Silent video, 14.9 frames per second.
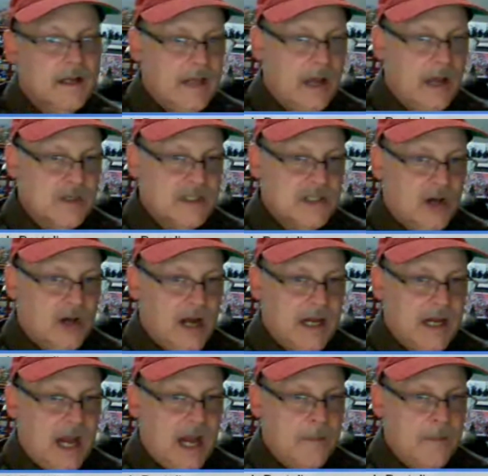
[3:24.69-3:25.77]
that was
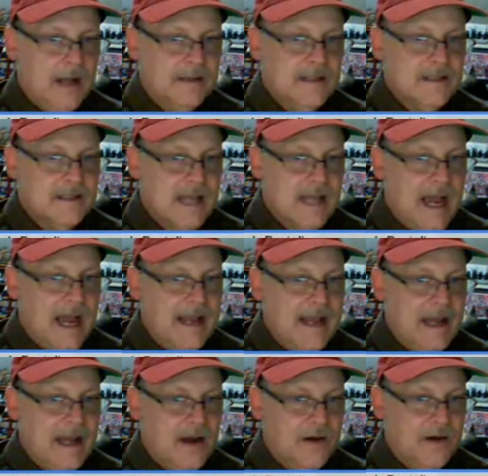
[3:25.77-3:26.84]
talking about this
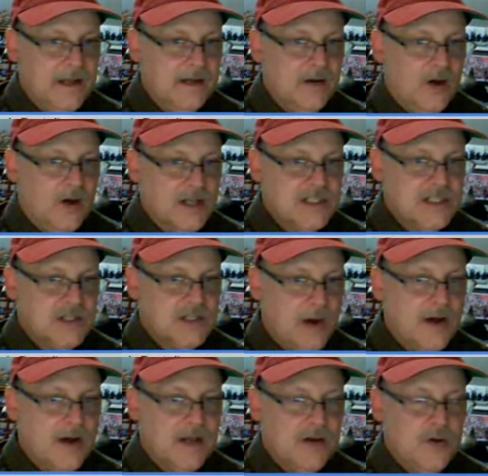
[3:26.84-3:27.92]
guy down in
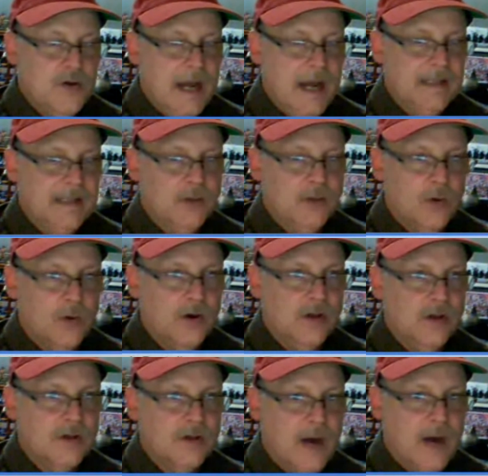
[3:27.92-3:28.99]
Australia who had the
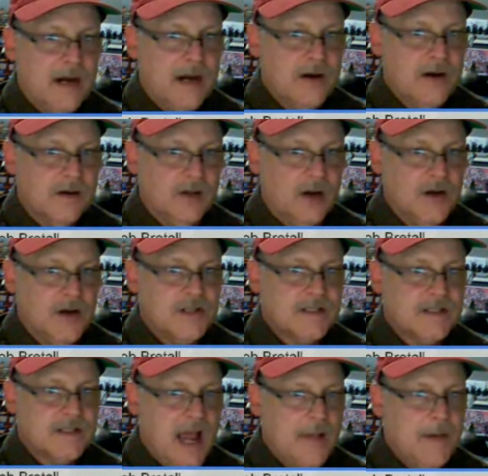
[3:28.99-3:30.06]
world record
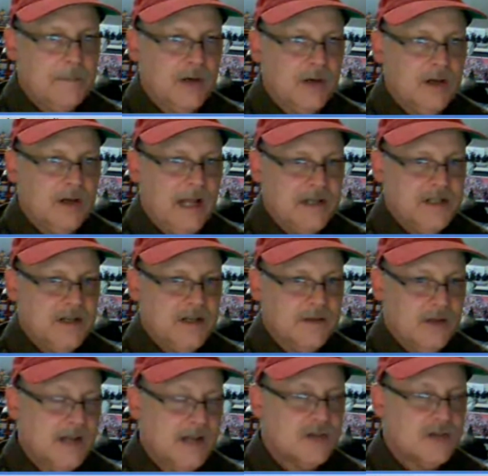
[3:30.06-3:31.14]
largest comic book collection. I
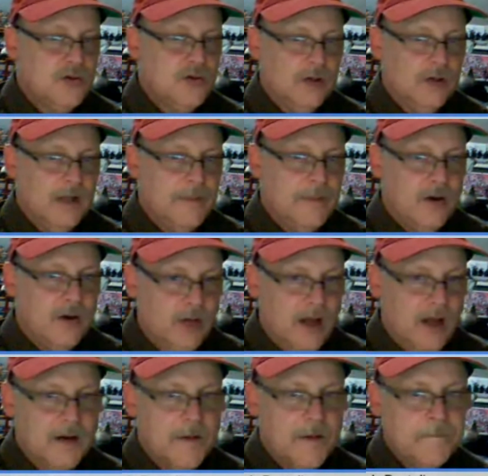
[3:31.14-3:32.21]
was like, that's cool, let me go
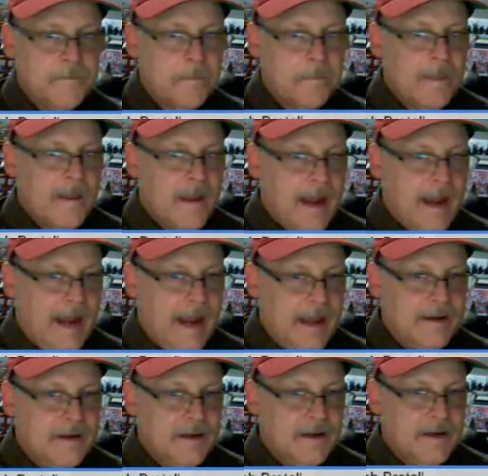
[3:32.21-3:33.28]
look.
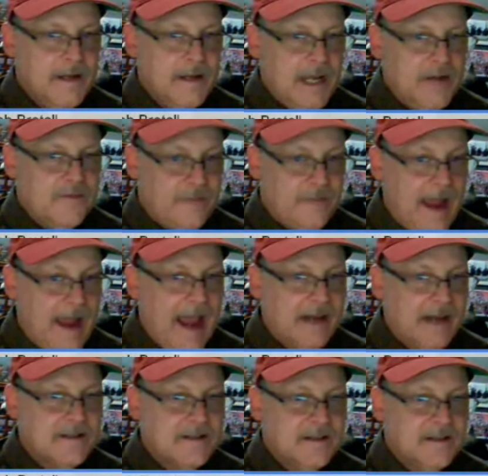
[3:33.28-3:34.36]
And in fact,